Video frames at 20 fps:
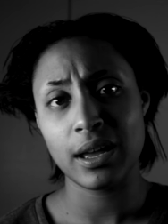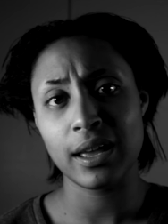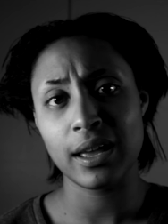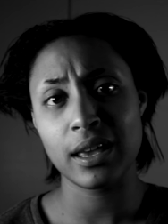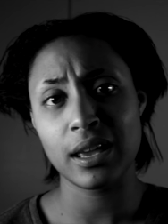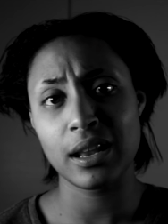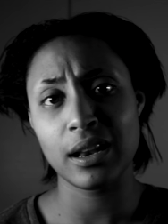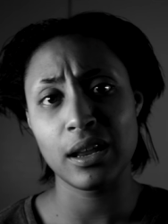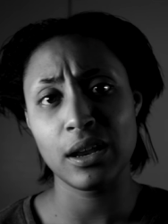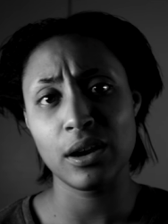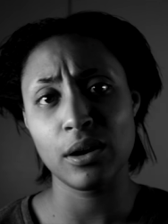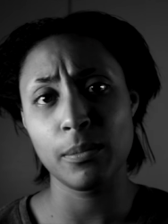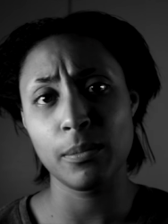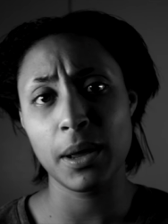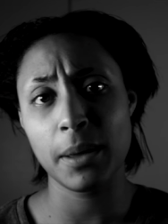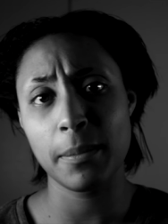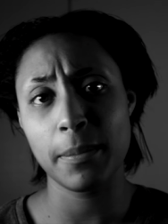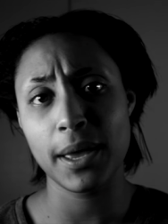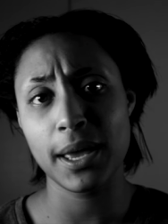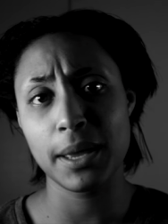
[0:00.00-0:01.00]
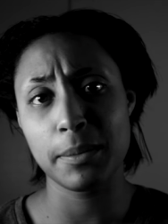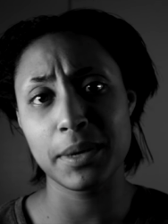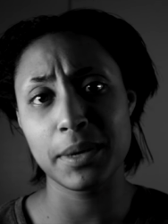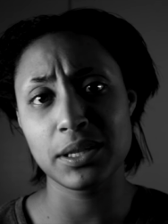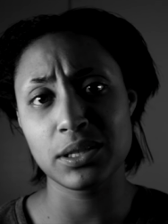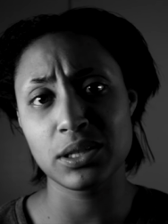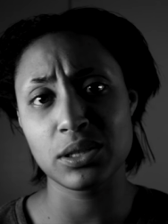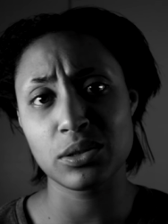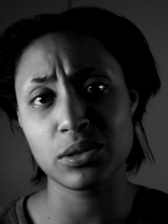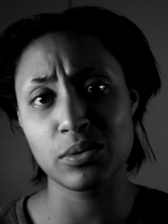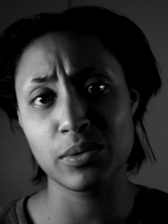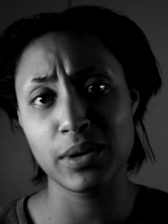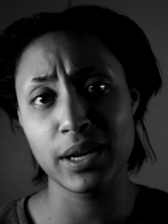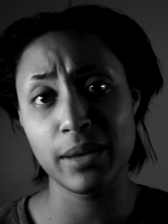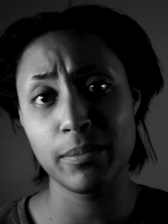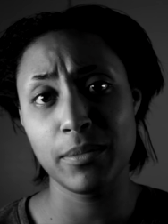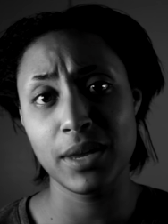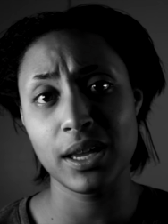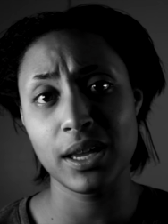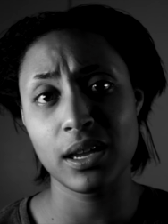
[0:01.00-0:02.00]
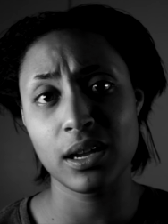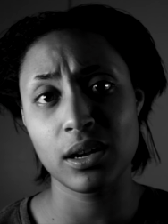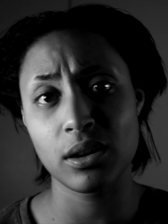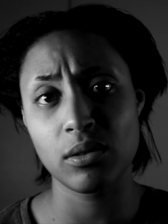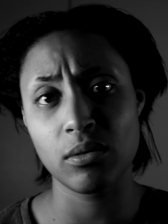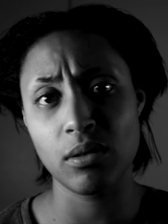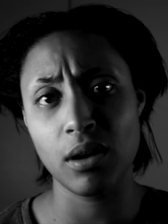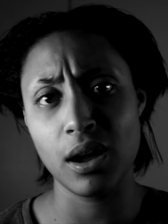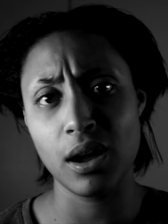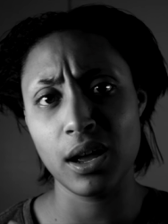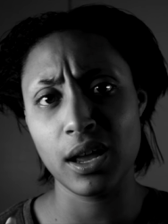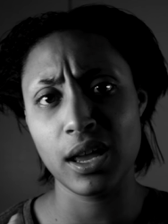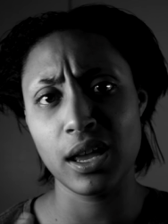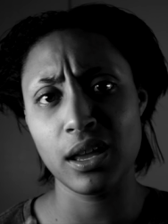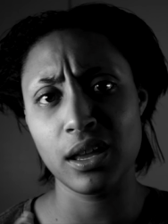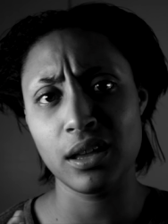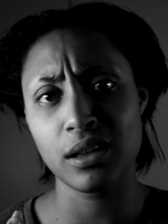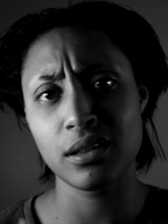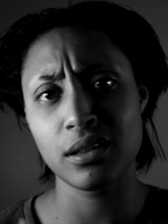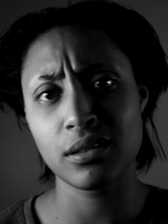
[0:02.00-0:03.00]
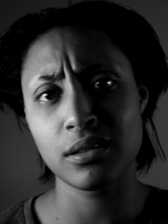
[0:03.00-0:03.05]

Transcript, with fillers: I can hear my babies screaming and crying.